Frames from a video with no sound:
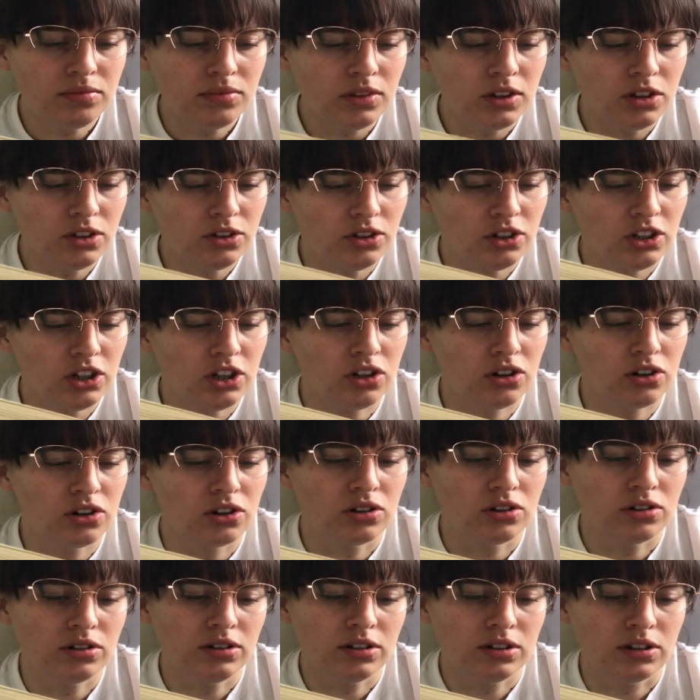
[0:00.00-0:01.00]
She
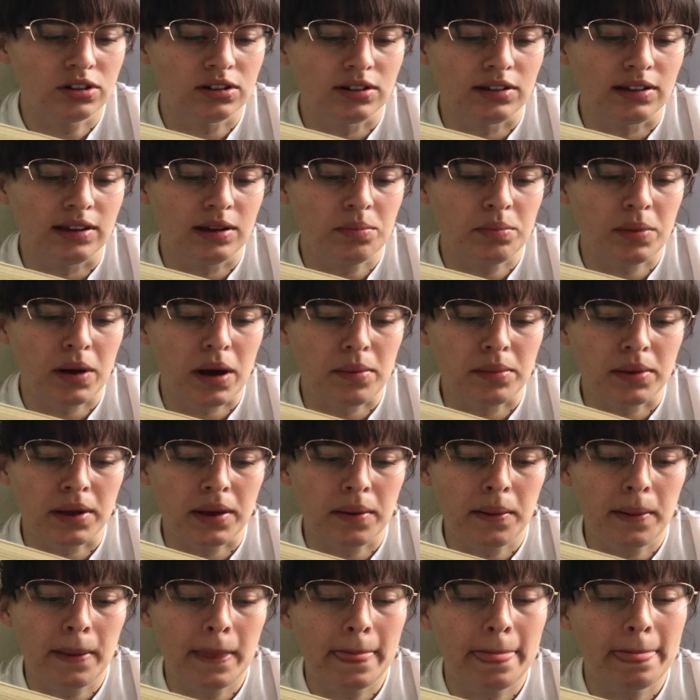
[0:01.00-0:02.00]
curls her lip at me.
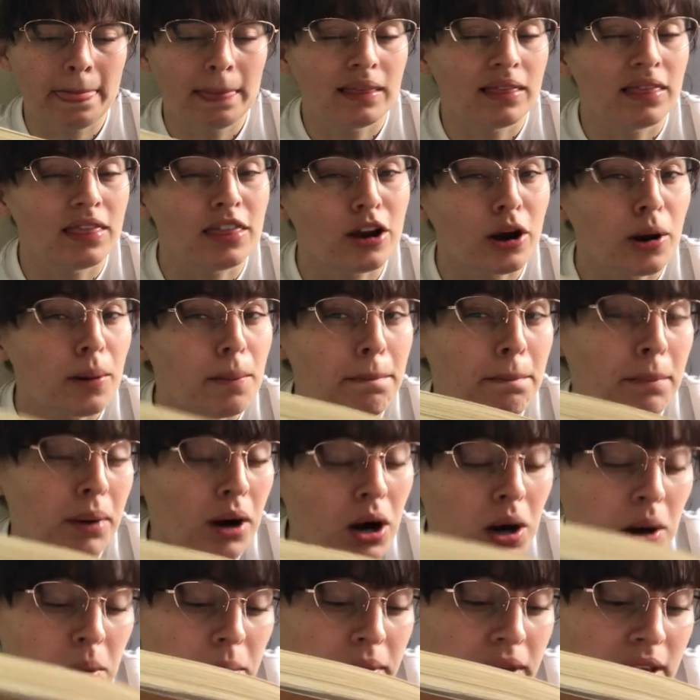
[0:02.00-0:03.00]
"They're
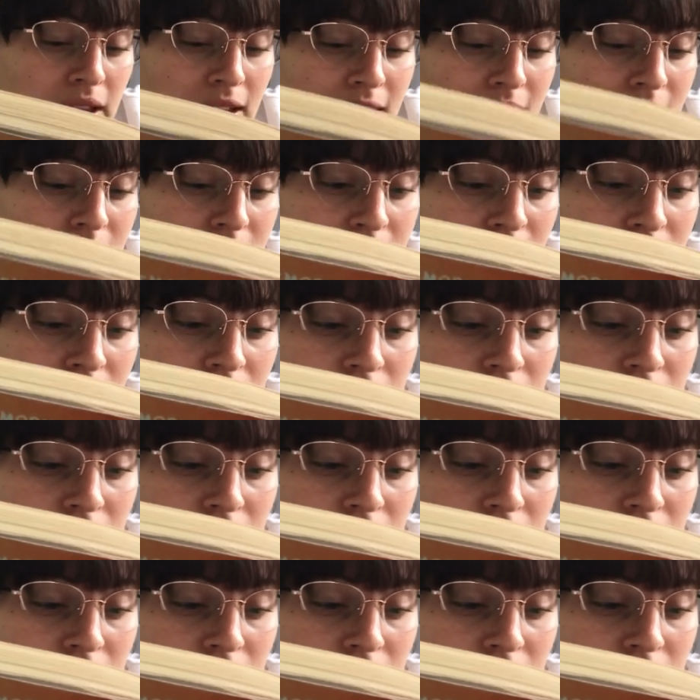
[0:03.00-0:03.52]
Barbies."